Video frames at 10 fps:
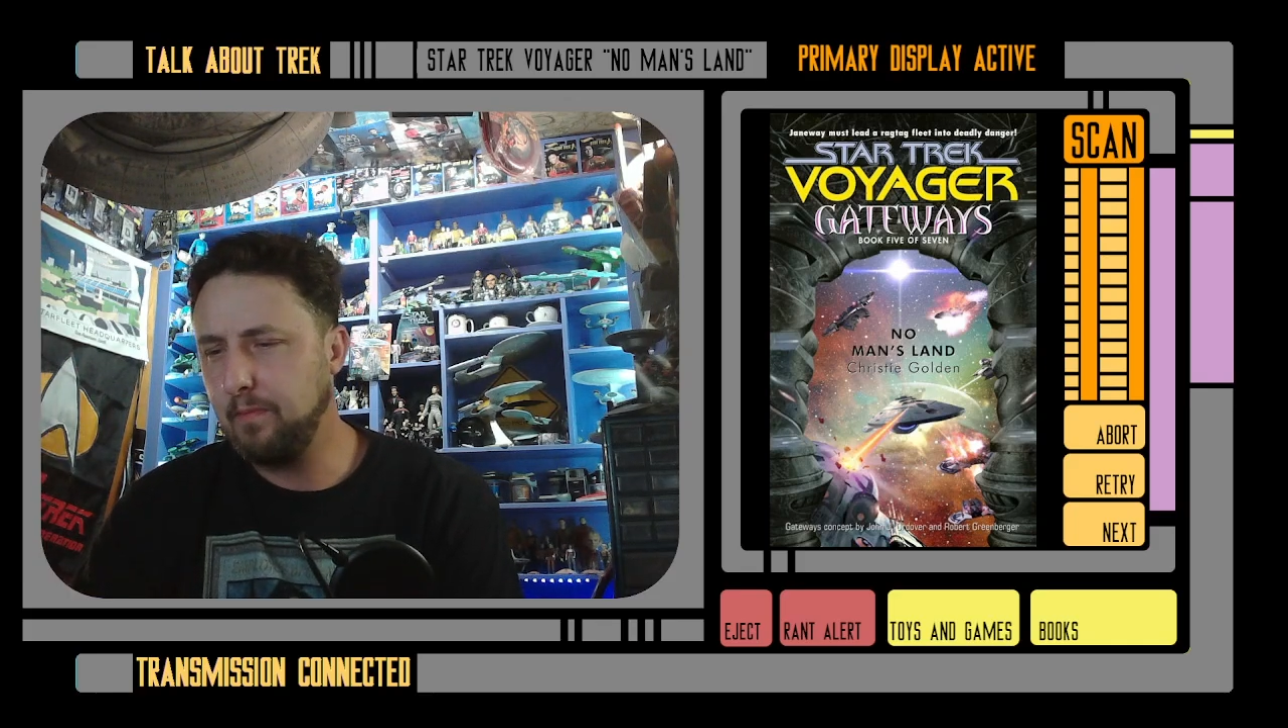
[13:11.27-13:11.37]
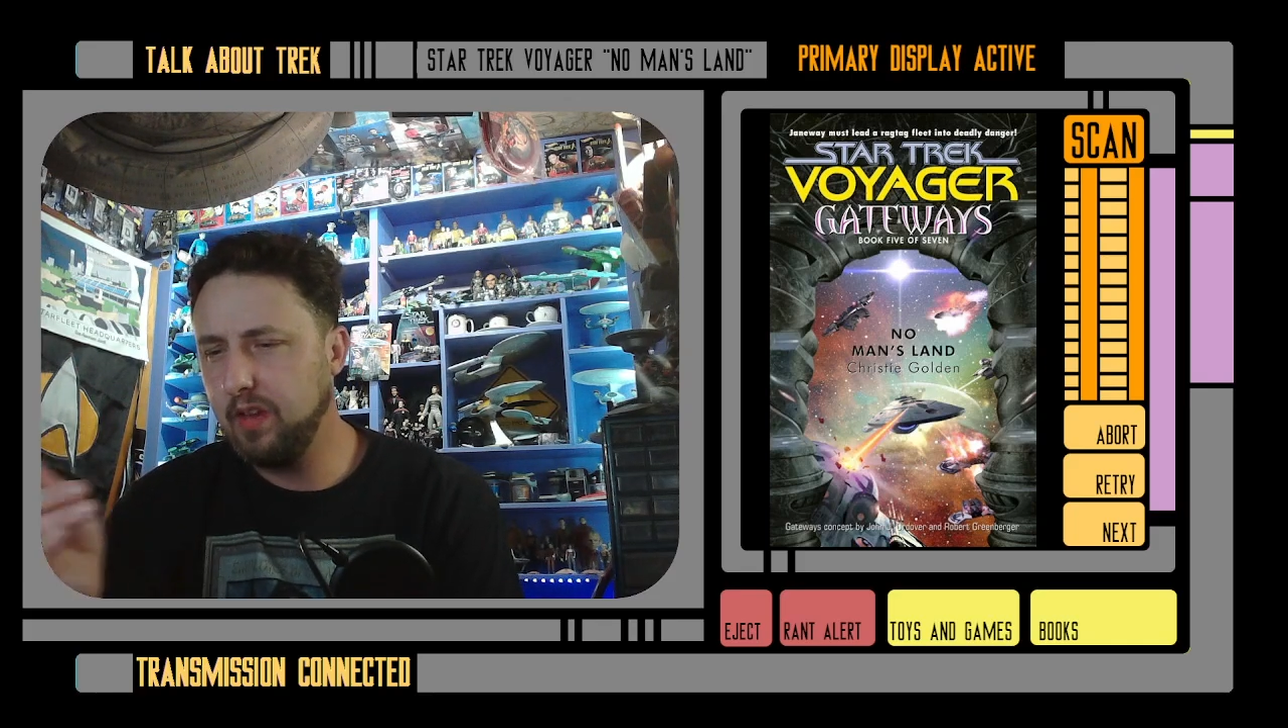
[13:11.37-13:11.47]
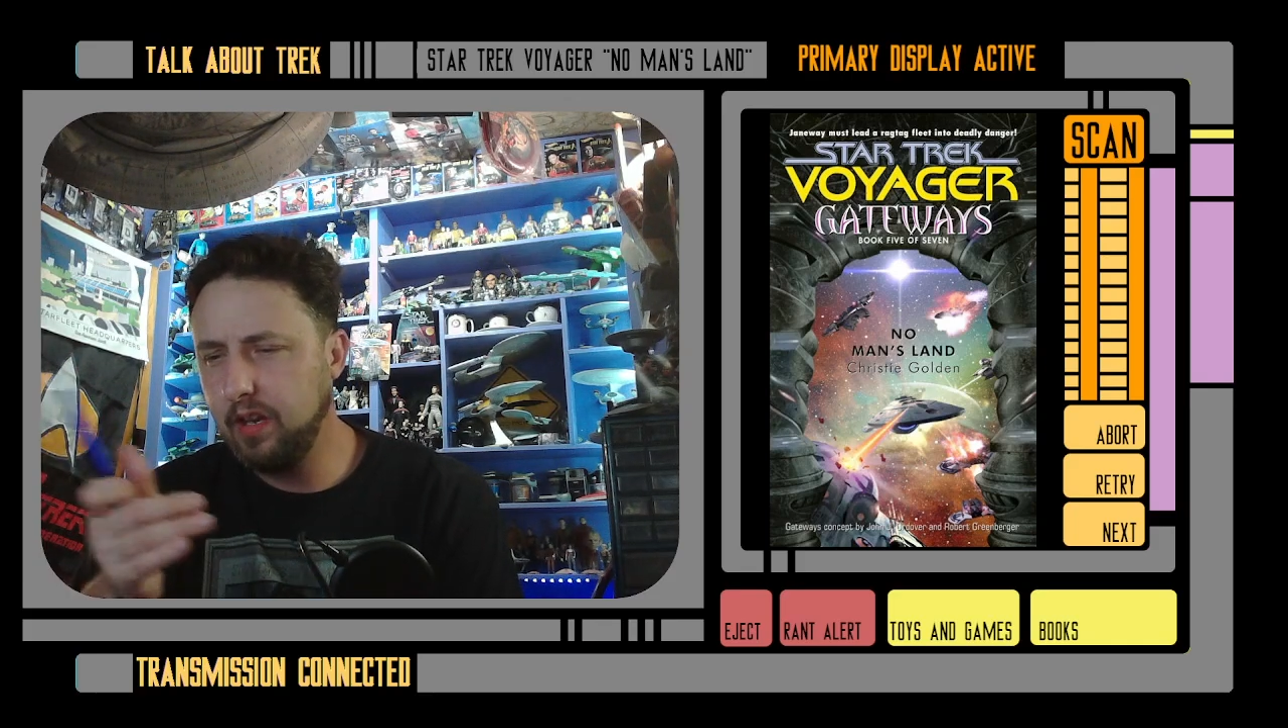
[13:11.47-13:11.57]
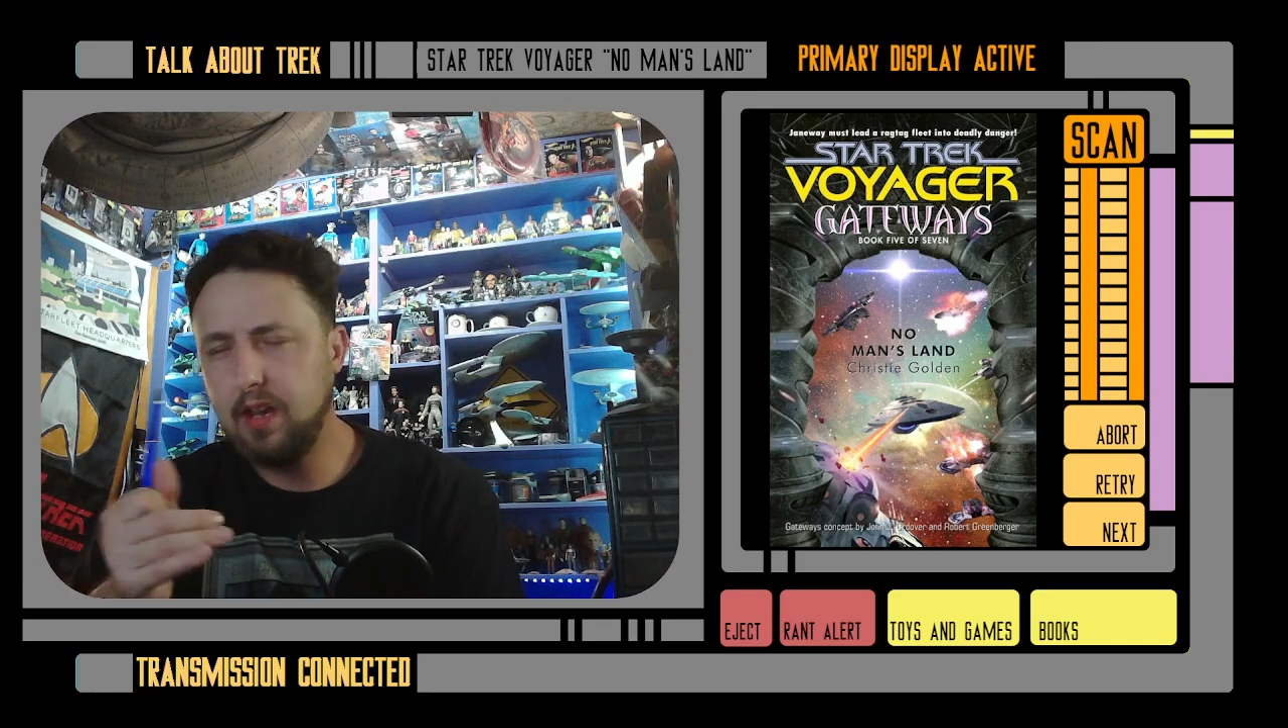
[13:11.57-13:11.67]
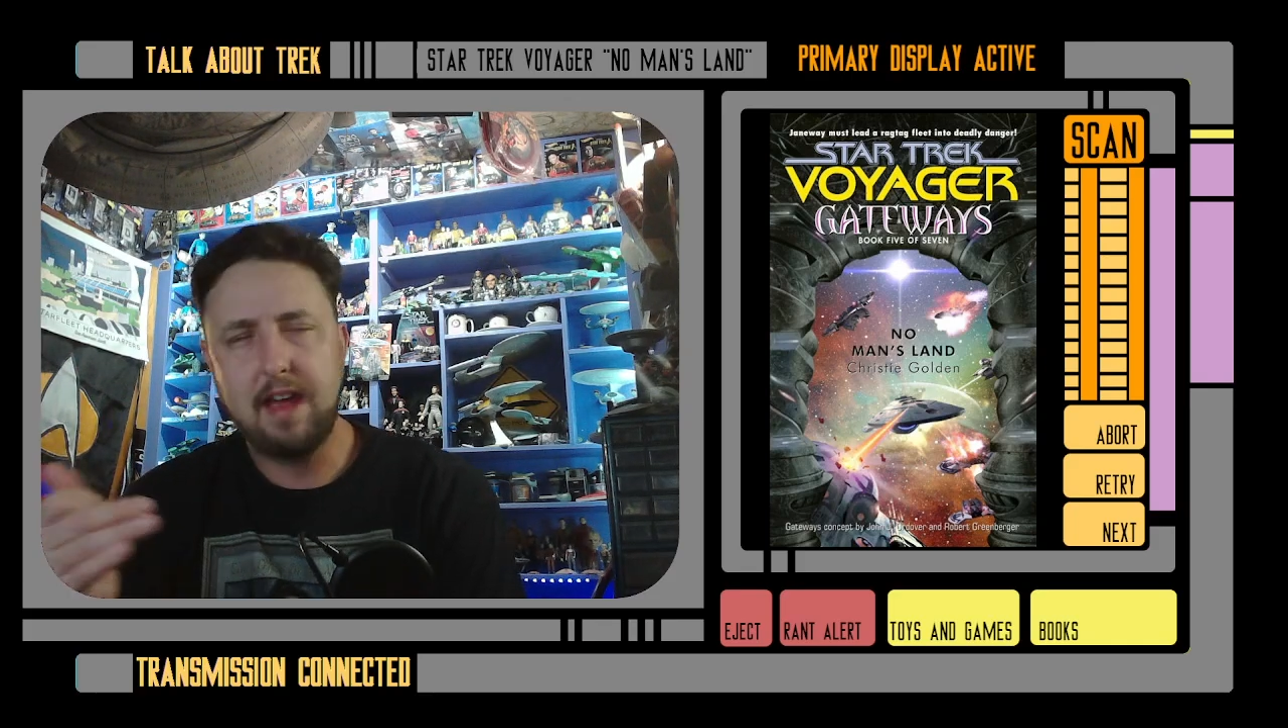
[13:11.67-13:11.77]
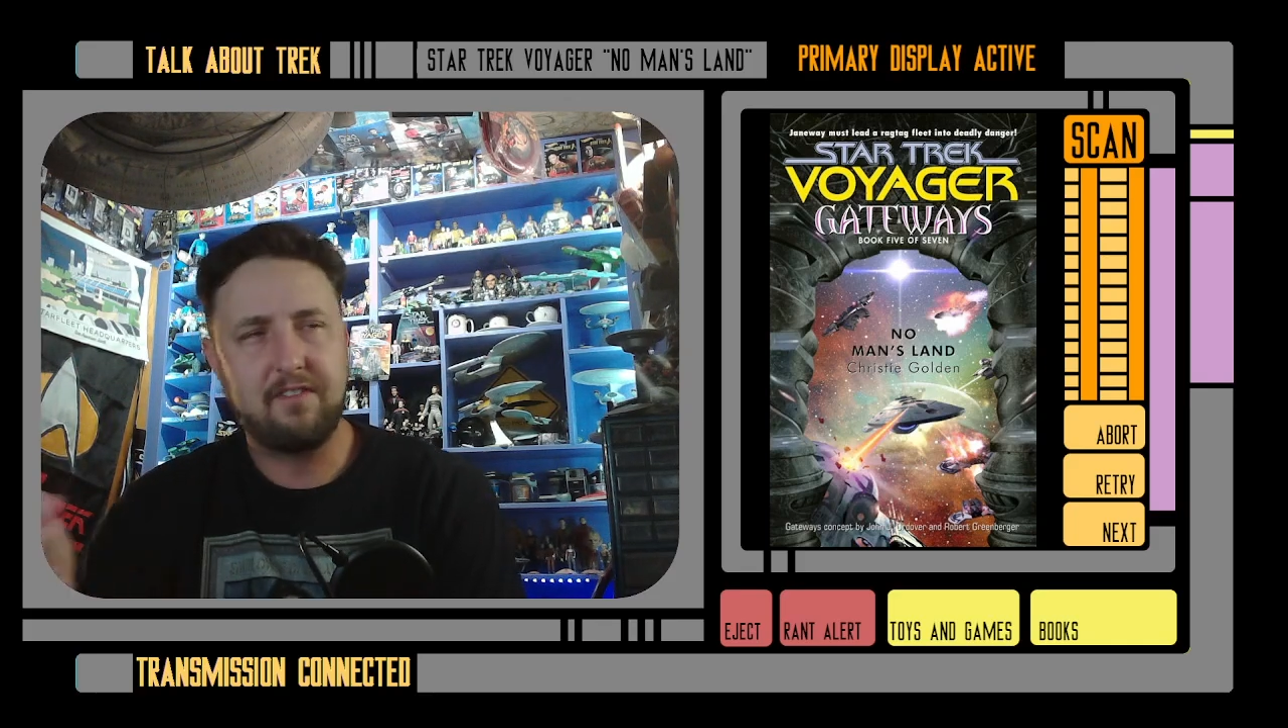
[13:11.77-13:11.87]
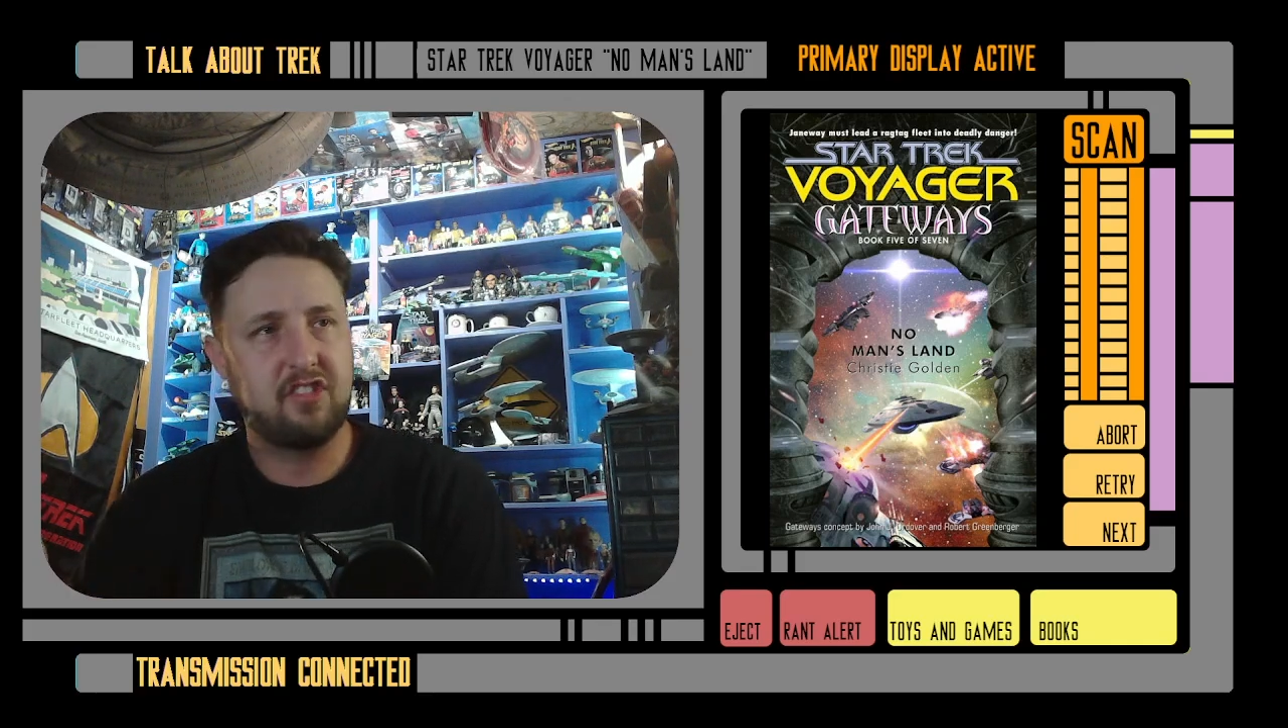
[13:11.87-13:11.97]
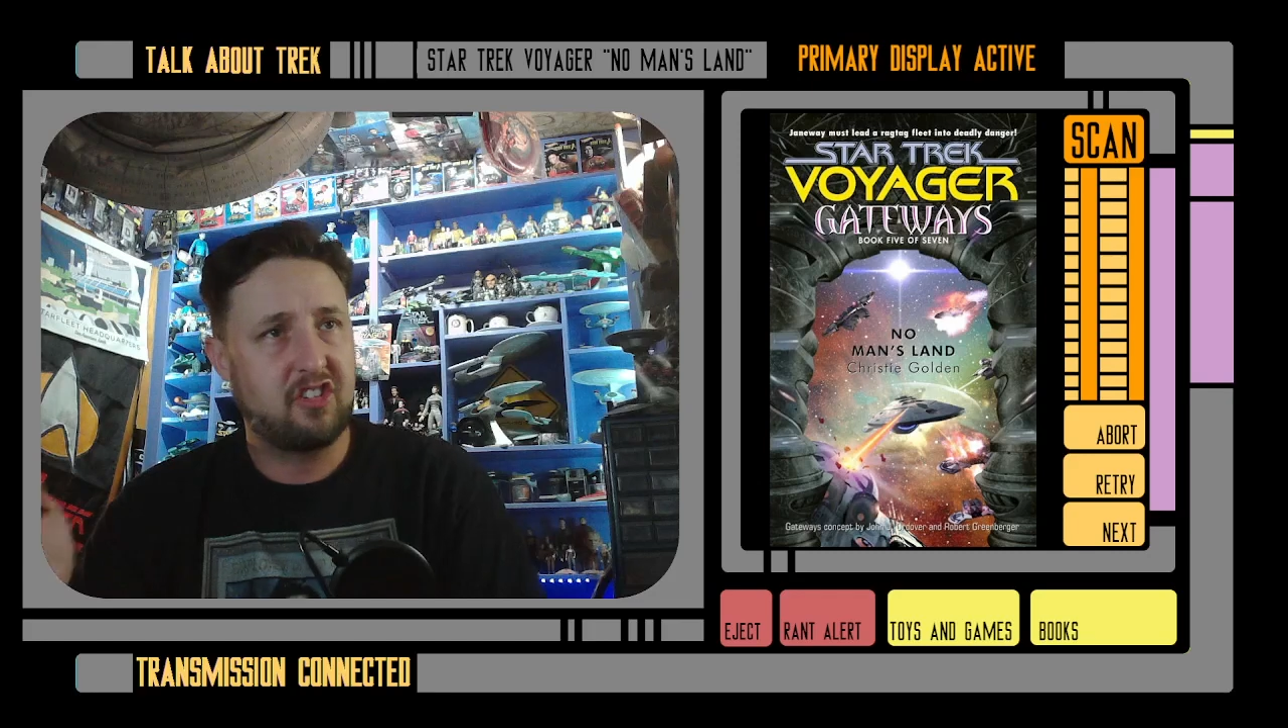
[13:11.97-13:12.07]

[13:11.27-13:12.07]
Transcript: you have just